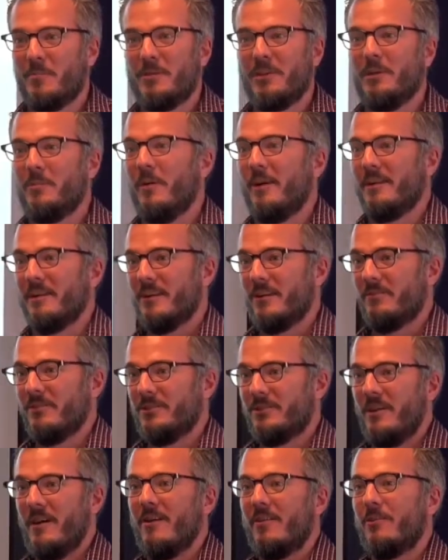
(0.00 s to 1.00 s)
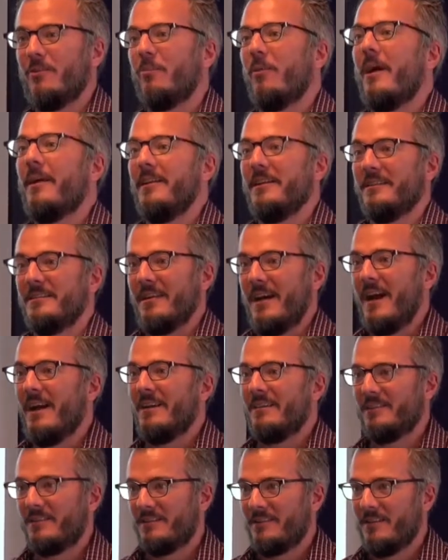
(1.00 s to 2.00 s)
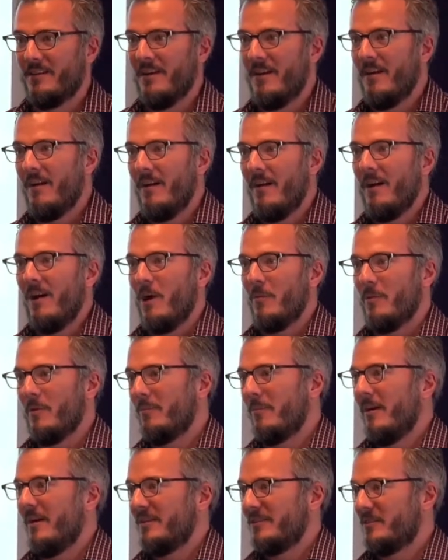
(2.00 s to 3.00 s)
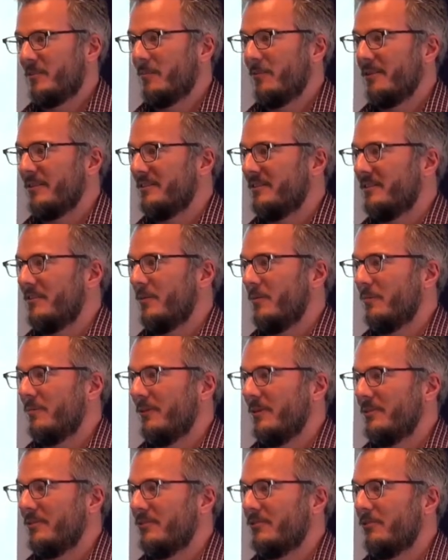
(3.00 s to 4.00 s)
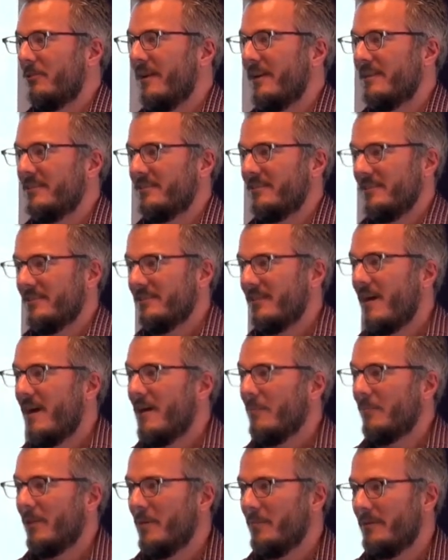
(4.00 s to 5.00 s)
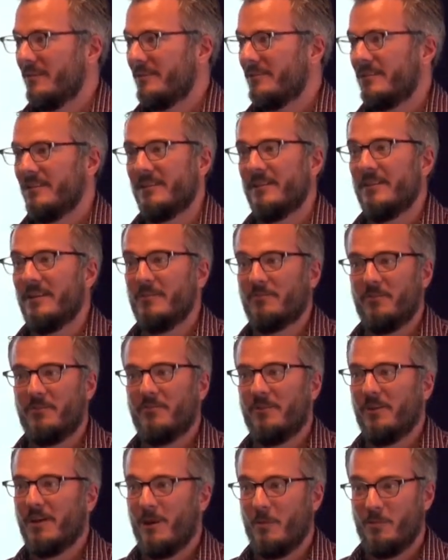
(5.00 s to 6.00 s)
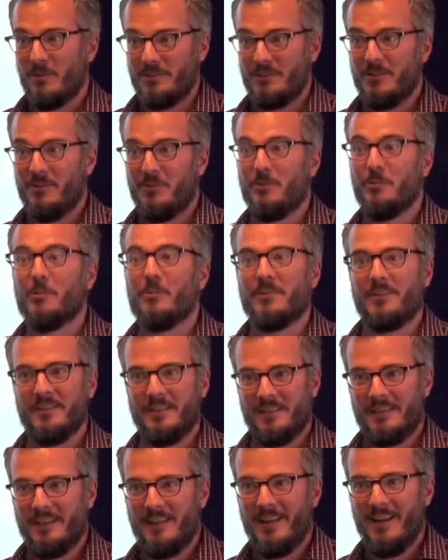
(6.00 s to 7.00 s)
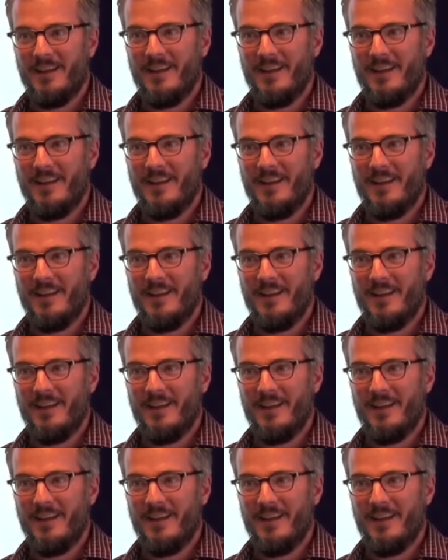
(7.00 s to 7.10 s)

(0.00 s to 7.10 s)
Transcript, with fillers: I mean, you might give a child a writing task um, and possibly some constraints on time limits, and then you have to figure out what to do with it.